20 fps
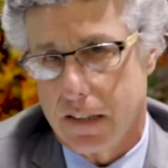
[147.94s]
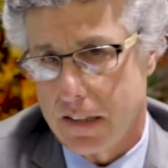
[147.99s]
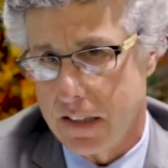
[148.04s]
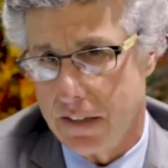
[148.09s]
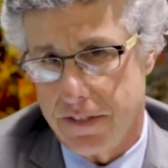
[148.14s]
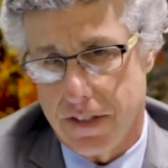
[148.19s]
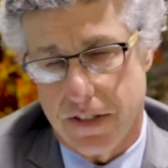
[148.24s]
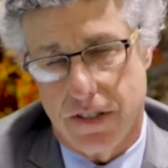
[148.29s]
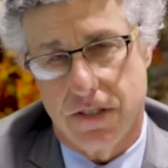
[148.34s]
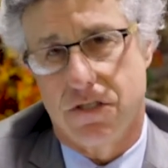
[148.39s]

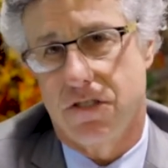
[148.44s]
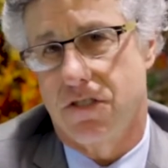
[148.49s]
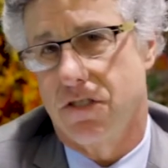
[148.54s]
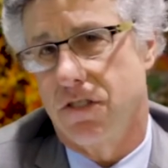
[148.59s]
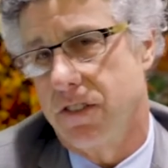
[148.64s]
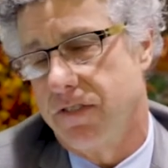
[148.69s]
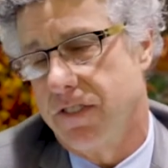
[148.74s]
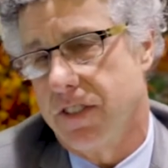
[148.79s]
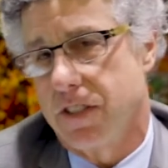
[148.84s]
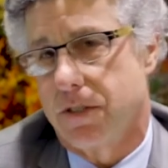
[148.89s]
give you the
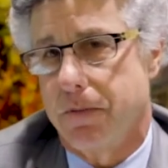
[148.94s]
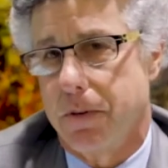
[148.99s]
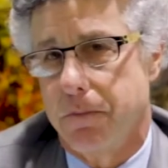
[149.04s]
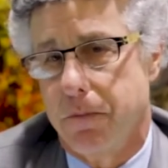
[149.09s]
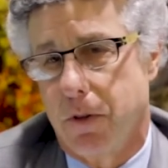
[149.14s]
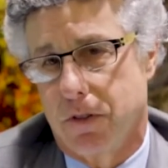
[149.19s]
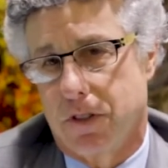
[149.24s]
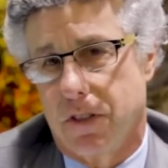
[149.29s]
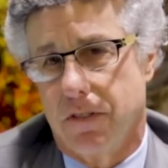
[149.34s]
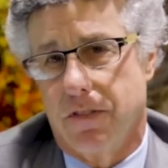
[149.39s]
service, but
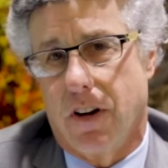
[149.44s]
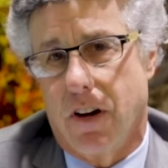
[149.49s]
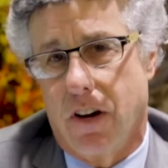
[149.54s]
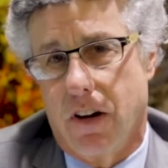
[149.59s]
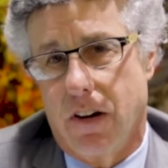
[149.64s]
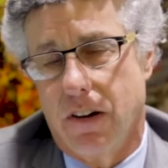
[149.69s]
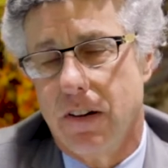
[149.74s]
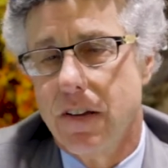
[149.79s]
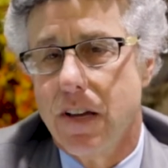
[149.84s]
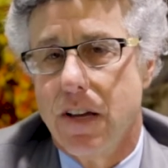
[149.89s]
most of
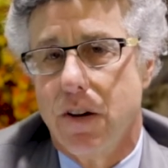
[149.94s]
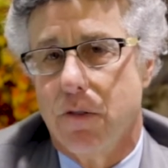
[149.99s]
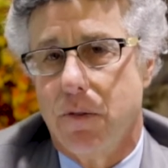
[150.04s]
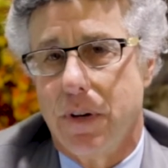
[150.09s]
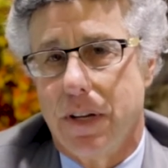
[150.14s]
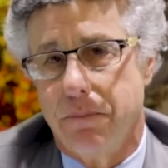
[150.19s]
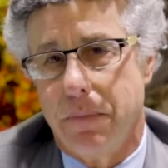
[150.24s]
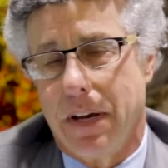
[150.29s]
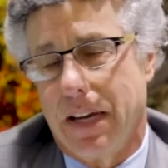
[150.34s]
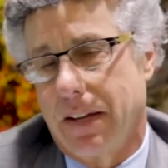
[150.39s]
all,
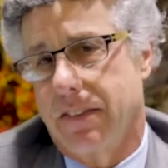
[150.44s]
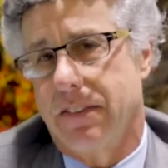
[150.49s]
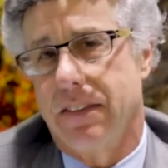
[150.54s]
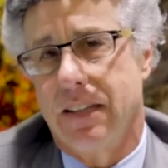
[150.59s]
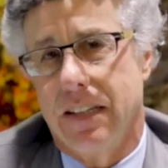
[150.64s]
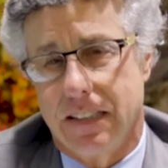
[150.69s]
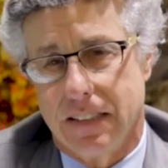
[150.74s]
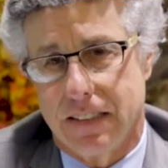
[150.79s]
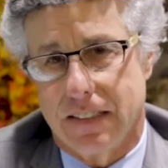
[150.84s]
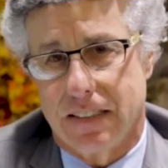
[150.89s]
we make
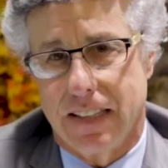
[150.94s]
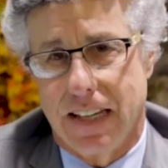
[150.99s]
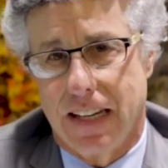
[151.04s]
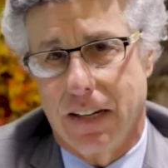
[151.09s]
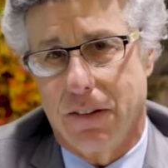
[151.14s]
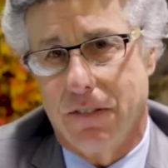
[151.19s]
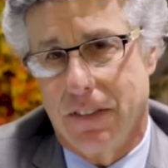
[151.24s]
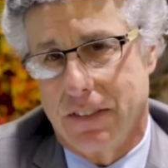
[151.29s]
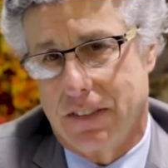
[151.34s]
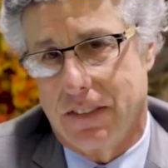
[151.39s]
things
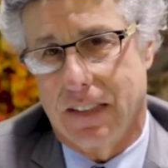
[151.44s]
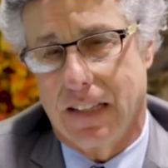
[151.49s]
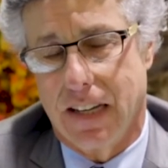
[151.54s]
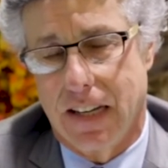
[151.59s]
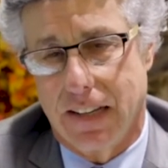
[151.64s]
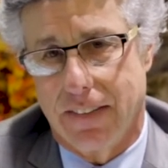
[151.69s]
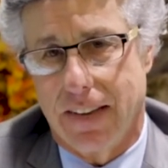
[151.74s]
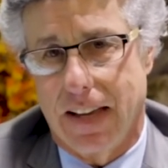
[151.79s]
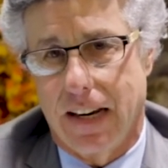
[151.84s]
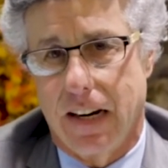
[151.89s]
that, once
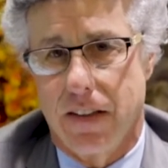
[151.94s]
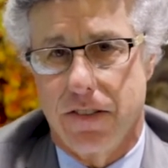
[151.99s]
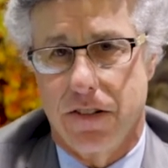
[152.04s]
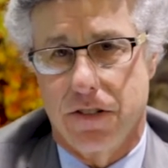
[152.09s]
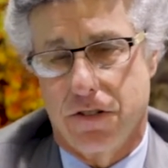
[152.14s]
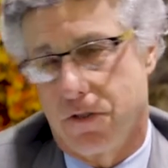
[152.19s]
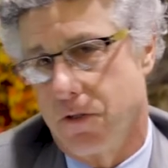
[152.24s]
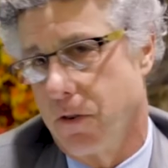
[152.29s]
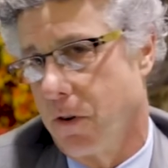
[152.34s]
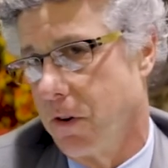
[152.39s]
again, that other
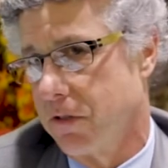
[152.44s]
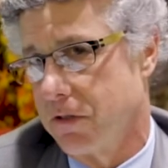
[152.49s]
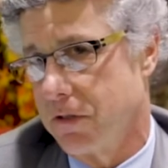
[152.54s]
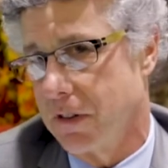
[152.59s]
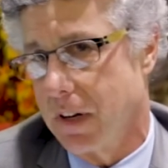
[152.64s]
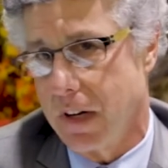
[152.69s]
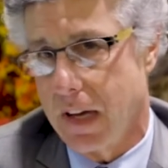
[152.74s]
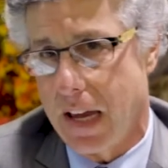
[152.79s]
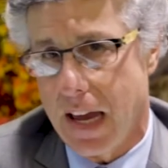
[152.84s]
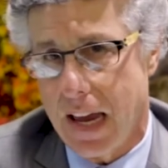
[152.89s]
stores
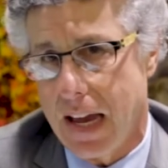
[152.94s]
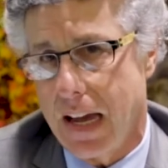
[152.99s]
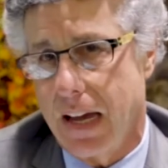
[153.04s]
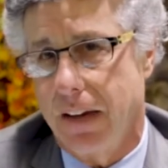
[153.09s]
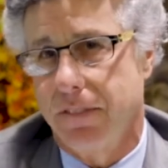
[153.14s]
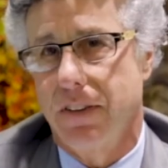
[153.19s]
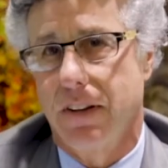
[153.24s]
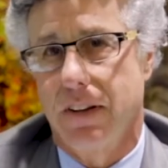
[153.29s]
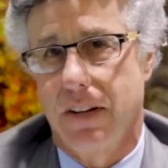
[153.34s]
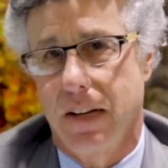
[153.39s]
will
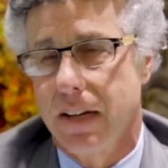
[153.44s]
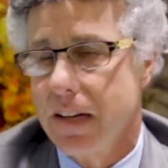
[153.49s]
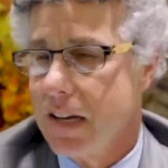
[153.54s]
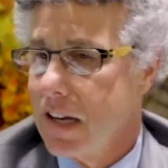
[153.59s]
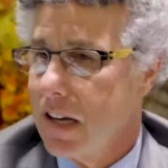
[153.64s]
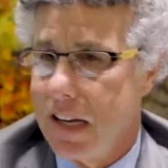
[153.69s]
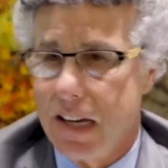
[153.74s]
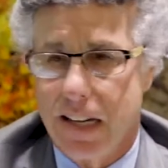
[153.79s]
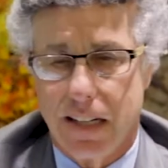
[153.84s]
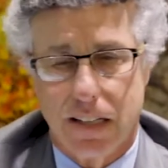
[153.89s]
have
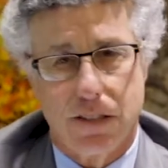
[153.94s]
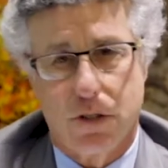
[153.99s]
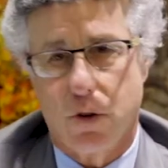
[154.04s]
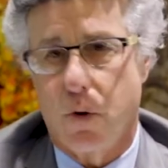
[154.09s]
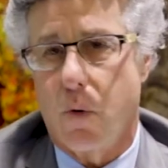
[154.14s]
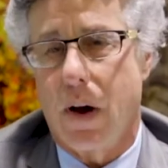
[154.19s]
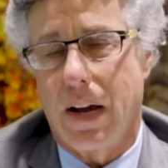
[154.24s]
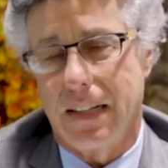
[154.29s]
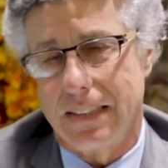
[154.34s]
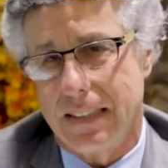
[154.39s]
in
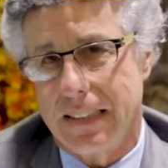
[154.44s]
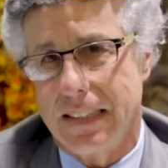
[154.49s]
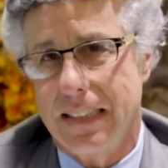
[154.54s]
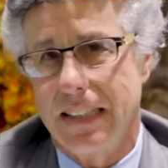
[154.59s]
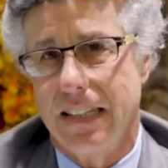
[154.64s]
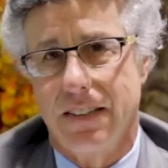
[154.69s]
quantity.